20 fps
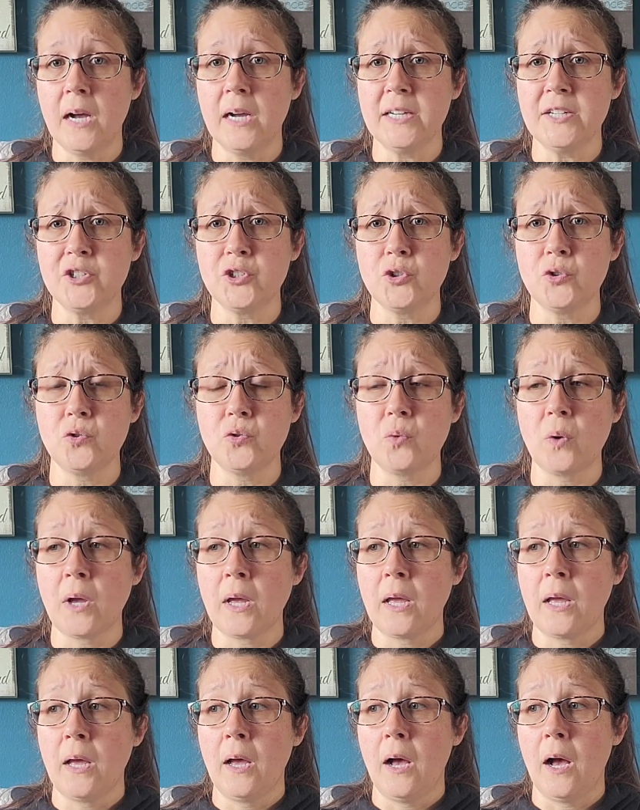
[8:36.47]
I do
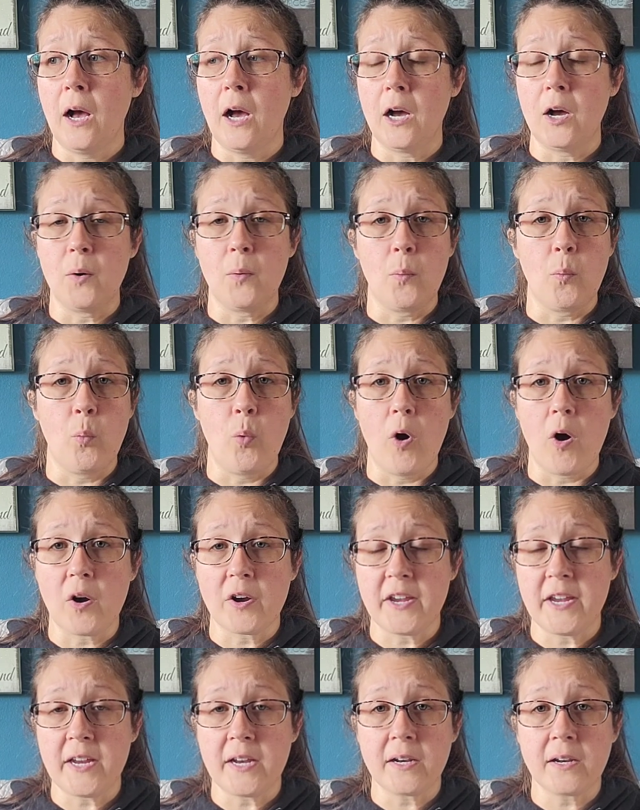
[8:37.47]

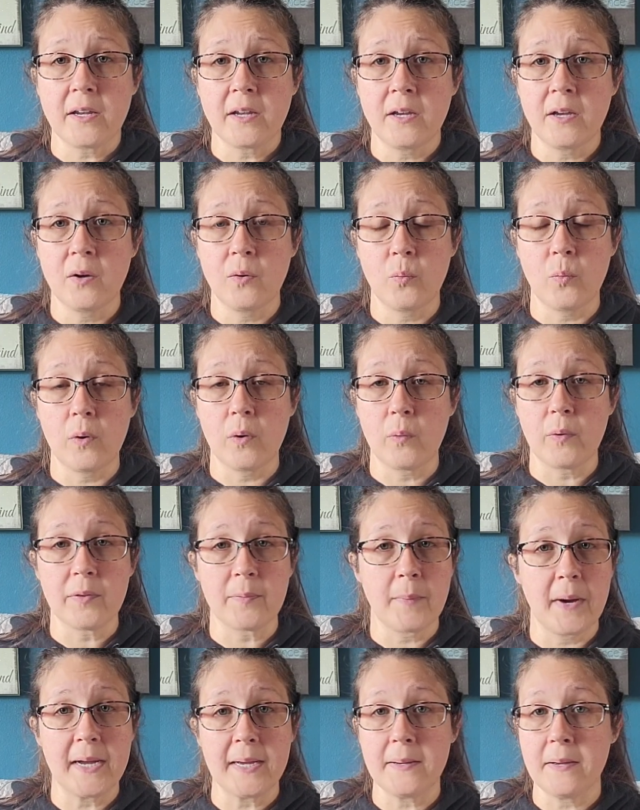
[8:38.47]
walking
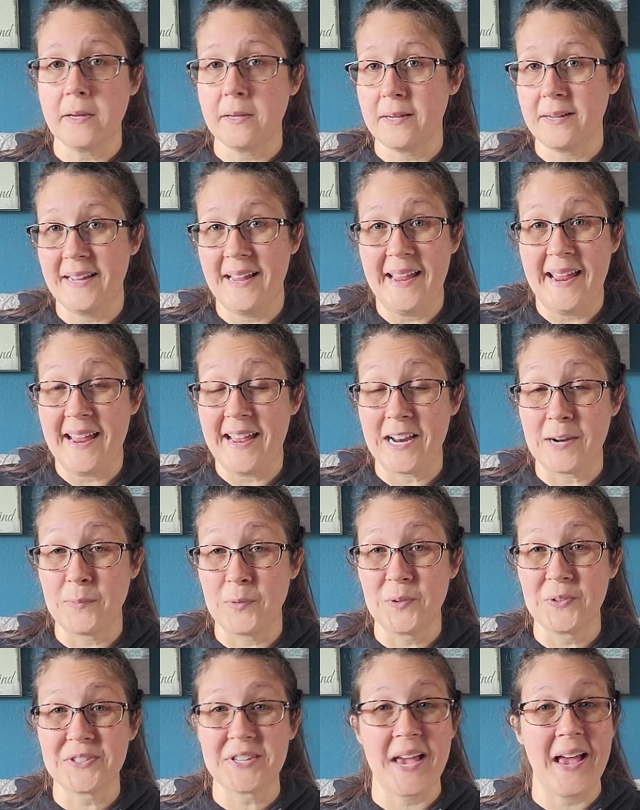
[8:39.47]
with my
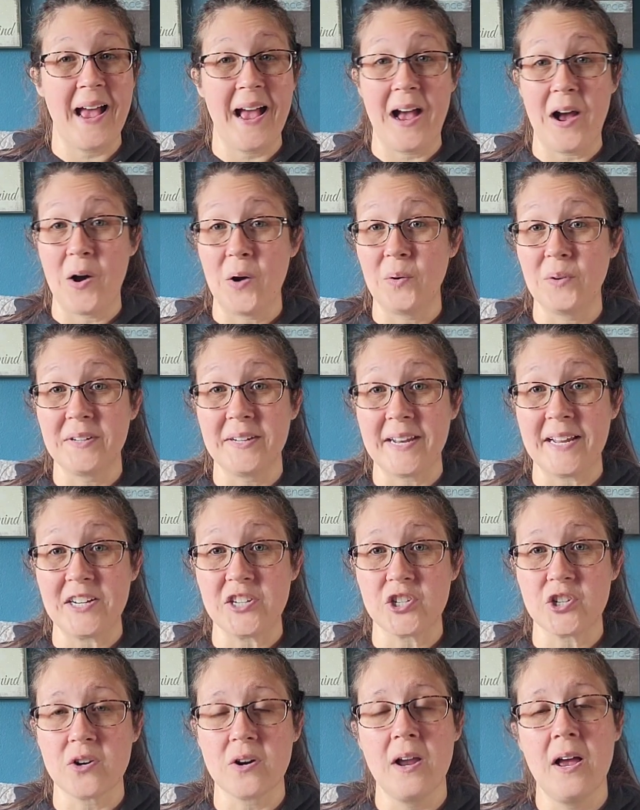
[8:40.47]
animals out in
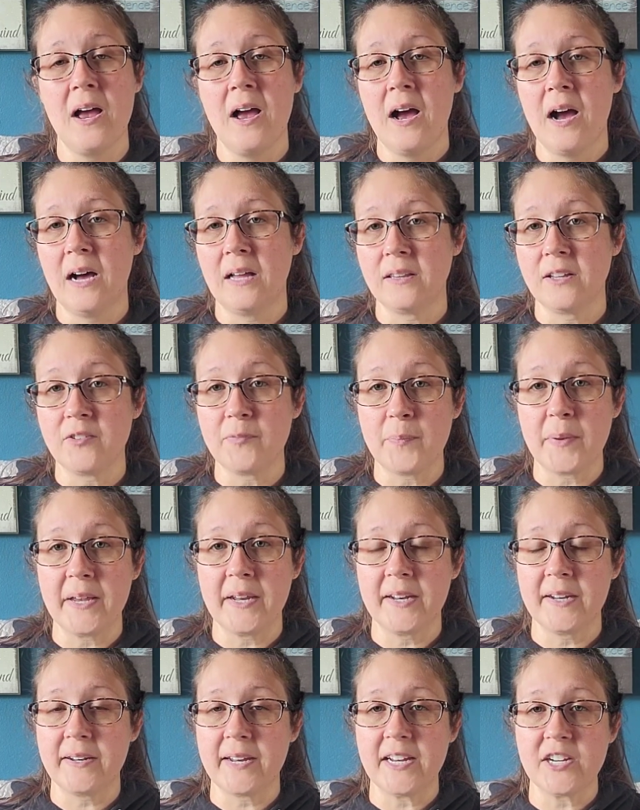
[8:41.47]
nature. I love
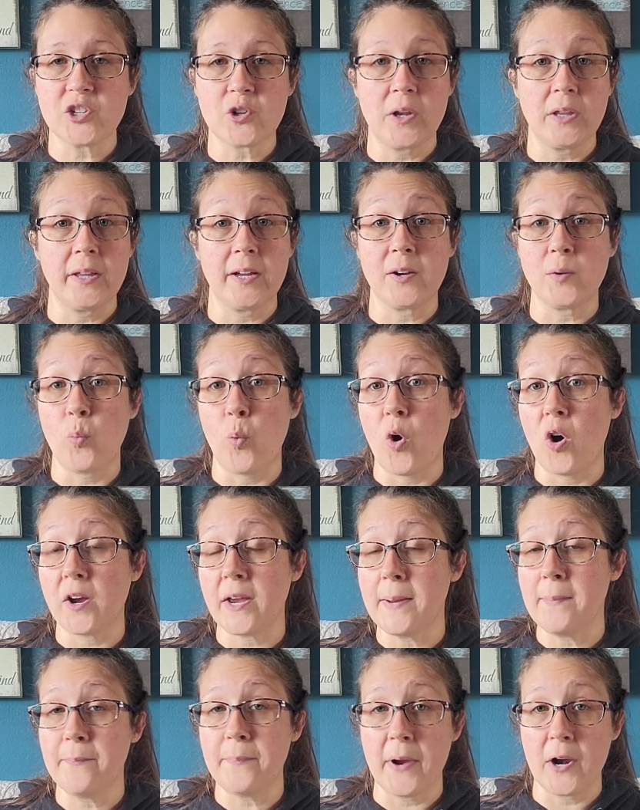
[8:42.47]
being in nature. I like
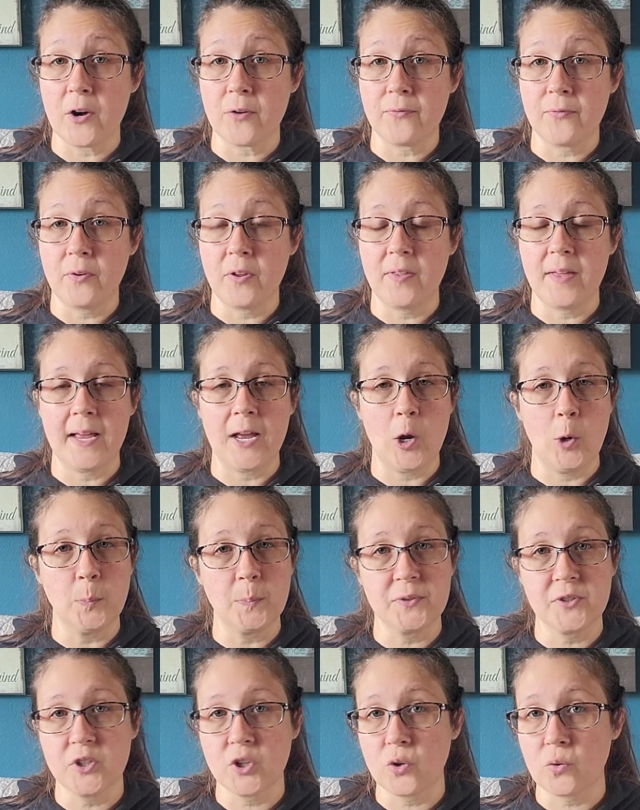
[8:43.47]
walking barefoot. That
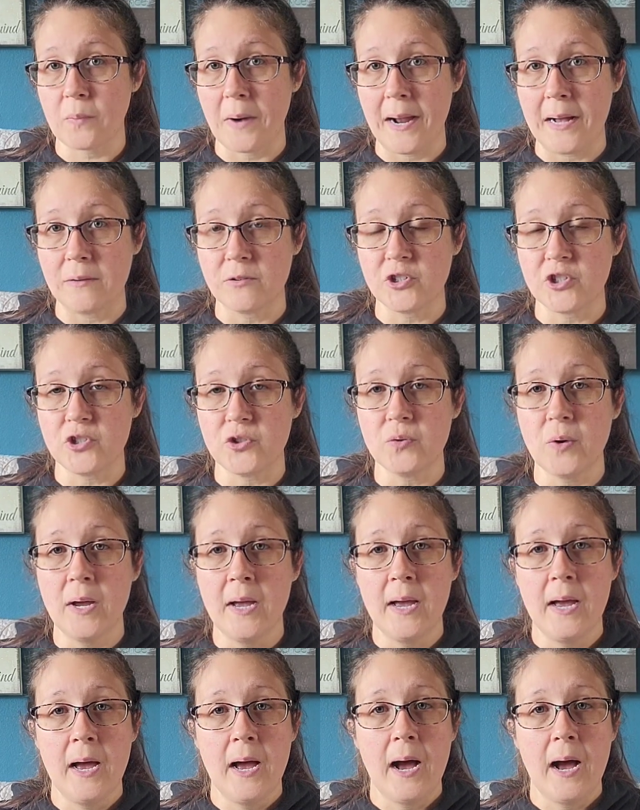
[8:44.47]
helps to ground you.